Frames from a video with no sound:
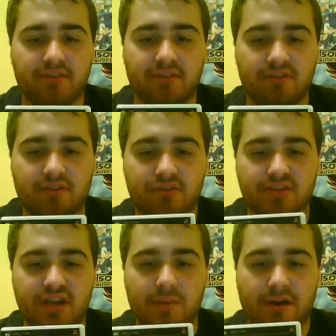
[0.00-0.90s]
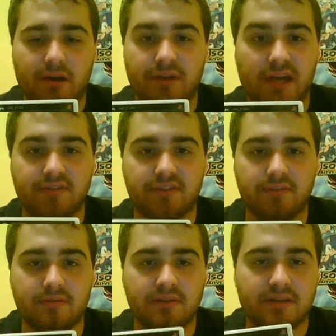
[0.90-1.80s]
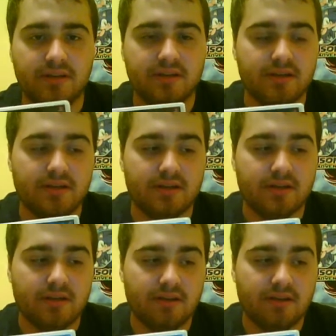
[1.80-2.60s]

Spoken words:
Last guy I think I got was that Leon kid.